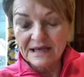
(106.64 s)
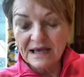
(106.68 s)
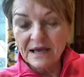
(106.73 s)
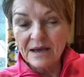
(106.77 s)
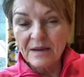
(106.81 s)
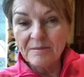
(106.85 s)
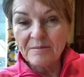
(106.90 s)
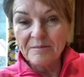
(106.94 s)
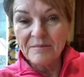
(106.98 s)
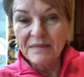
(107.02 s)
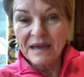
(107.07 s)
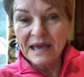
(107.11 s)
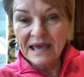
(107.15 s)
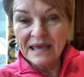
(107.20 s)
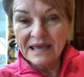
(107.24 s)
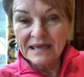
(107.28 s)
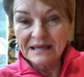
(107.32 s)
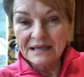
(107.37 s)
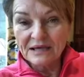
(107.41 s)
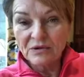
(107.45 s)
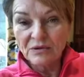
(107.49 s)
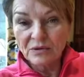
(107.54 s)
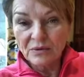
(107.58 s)

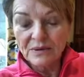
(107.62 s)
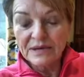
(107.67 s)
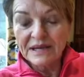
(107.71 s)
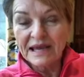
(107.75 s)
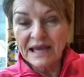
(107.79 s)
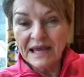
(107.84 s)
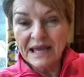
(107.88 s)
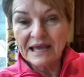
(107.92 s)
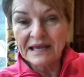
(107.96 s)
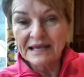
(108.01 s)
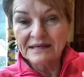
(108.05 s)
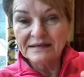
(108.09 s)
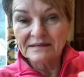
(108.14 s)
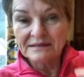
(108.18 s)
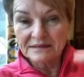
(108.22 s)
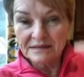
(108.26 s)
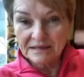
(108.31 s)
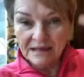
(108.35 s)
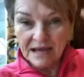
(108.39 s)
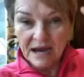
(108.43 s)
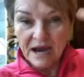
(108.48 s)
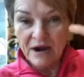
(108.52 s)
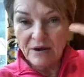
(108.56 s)
make, create
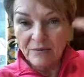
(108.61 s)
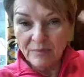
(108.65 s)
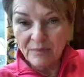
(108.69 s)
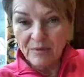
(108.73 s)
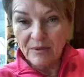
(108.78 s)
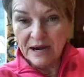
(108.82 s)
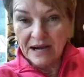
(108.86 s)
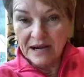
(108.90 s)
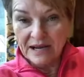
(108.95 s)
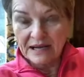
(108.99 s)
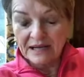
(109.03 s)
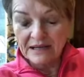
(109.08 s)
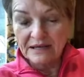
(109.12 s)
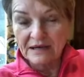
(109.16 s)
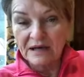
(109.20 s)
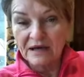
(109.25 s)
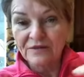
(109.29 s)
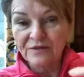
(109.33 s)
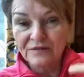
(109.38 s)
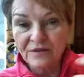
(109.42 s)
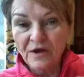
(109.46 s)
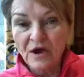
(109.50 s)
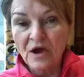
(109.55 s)
our brain. A
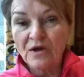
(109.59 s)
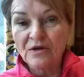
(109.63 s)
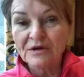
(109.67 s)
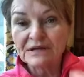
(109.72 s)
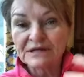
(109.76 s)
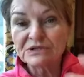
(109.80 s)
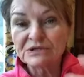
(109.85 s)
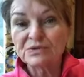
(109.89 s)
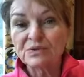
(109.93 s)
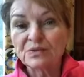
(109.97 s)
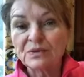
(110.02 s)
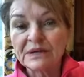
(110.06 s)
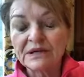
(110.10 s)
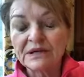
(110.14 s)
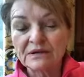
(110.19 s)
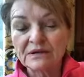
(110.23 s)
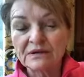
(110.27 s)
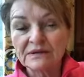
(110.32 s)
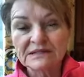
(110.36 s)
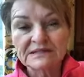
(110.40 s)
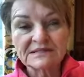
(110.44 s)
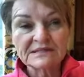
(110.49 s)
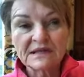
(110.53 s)
thought is
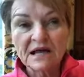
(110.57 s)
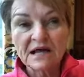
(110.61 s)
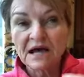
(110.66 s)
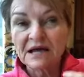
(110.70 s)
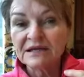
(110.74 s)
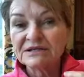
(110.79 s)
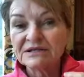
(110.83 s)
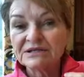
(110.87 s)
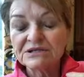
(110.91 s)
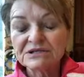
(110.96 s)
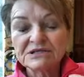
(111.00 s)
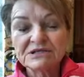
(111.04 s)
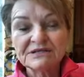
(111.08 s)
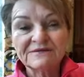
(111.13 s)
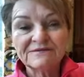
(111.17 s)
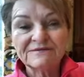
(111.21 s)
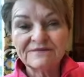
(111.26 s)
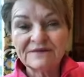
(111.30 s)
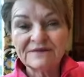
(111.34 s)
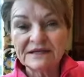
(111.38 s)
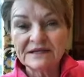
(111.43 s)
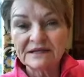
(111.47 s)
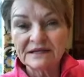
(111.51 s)
real. It's not just a
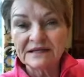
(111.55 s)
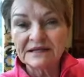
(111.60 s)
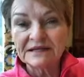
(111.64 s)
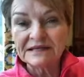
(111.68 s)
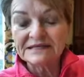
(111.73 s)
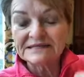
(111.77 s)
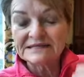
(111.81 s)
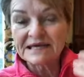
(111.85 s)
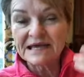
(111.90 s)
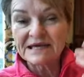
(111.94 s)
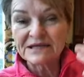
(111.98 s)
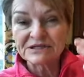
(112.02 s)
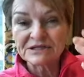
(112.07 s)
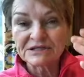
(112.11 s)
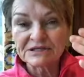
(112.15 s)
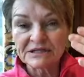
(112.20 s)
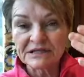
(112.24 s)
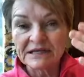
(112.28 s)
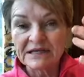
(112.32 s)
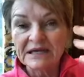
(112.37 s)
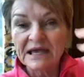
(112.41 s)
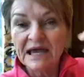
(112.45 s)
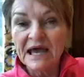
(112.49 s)
feeling. It's
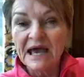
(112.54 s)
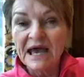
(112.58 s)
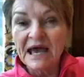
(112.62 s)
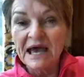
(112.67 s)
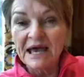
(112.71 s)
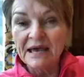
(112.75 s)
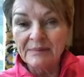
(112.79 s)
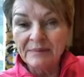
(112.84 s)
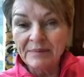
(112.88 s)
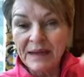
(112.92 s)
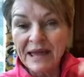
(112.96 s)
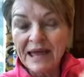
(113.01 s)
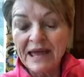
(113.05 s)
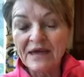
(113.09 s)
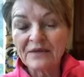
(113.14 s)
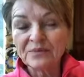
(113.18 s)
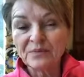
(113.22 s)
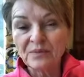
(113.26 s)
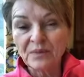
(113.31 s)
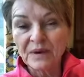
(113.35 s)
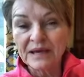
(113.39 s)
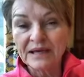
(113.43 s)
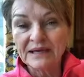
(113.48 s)
actually a
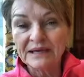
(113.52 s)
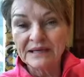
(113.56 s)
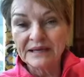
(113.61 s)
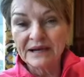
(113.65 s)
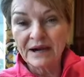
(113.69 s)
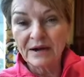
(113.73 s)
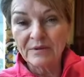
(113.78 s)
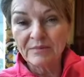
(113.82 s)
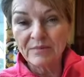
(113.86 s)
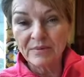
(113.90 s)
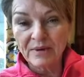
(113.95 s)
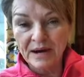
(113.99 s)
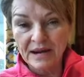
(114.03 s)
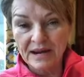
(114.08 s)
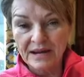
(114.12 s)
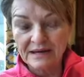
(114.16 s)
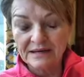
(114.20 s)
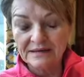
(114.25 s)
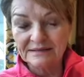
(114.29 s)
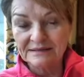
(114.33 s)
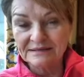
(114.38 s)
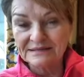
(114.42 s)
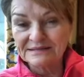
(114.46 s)
pathway in our
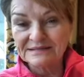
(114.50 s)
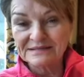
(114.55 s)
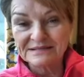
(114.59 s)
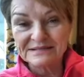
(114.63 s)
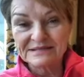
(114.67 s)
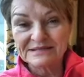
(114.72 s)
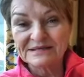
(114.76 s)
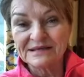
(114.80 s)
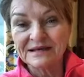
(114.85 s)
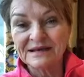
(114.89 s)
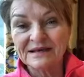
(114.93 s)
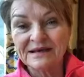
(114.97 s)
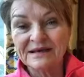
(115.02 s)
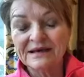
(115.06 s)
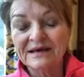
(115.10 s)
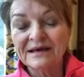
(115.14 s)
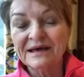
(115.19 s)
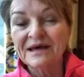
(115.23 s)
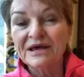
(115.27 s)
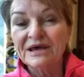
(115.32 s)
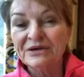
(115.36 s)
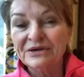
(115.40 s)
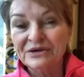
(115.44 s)
brain. This is uh,
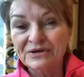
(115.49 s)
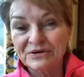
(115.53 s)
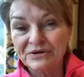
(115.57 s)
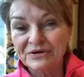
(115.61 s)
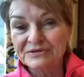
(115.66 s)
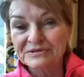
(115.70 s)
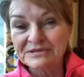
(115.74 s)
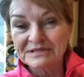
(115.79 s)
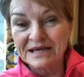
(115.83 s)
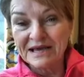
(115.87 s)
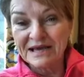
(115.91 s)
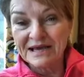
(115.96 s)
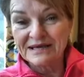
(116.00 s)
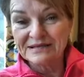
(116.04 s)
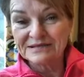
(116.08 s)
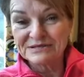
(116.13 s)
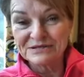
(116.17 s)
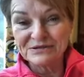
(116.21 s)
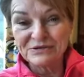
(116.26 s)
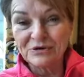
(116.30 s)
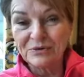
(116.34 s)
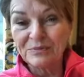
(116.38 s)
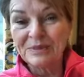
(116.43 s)

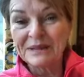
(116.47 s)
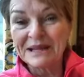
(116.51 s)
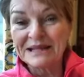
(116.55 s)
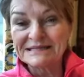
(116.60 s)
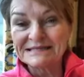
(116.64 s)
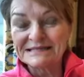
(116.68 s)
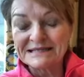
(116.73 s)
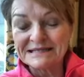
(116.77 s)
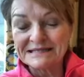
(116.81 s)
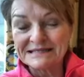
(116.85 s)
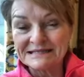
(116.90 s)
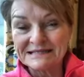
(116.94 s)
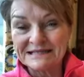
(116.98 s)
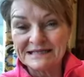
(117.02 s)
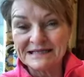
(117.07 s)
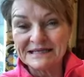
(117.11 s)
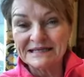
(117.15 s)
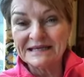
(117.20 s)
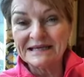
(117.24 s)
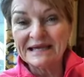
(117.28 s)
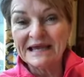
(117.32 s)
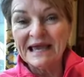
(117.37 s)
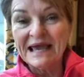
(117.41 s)
neuroscience,
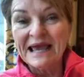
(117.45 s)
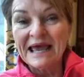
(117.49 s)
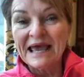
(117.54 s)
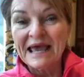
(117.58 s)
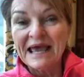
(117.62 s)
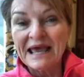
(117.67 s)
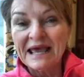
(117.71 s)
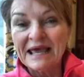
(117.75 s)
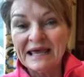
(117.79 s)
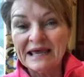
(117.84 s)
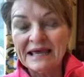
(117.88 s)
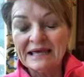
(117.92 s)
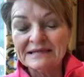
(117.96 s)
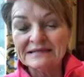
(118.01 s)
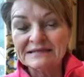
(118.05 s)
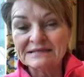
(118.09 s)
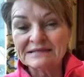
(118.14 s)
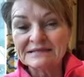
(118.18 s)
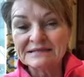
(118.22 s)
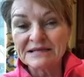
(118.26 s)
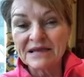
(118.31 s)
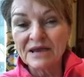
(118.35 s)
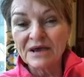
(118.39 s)
neuroplasticity. And
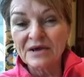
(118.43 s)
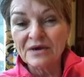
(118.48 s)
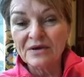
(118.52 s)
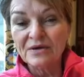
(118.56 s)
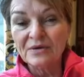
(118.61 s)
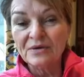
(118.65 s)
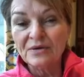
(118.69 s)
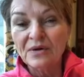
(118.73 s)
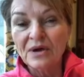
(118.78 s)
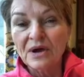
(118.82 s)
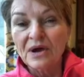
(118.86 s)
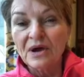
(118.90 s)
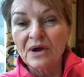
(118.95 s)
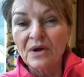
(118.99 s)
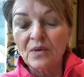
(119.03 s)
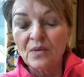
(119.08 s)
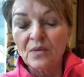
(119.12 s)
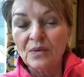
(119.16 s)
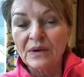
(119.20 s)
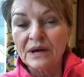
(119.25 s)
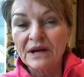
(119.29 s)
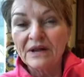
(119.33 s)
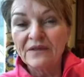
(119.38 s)
so
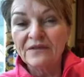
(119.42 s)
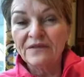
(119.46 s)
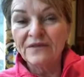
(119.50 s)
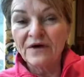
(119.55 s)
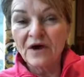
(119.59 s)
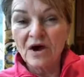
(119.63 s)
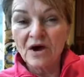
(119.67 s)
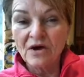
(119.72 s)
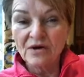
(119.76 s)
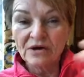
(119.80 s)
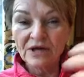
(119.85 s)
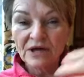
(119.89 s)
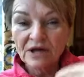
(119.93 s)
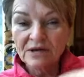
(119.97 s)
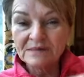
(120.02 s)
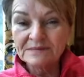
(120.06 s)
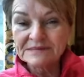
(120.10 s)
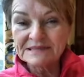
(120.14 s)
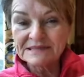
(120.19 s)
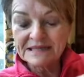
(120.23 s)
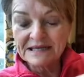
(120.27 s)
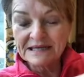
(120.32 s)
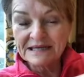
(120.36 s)
when a thought
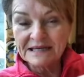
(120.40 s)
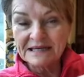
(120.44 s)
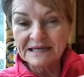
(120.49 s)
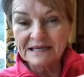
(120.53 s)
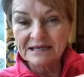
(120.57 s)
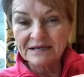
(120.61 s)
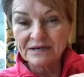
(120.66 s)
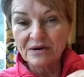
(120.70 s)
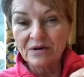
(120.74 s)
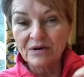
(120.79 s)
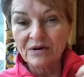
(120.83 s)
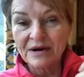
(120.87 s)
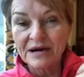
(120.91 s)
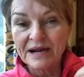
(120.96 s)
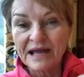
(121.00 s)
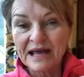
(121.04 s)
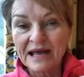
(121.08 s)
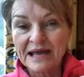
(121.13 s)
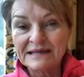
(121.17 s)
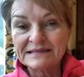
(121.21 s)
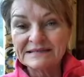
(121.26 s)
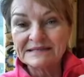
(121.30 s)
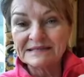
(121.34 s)
comes in or an
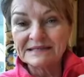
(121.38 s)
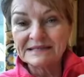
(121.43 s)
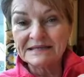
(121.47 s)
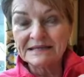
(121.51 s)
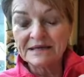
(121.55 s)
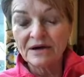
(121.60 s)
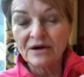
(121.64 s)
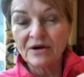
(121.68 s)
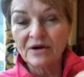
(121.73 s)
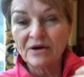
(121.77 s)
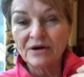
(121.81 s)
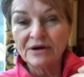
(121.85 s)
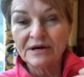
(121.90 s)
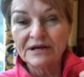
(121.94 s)
idea or an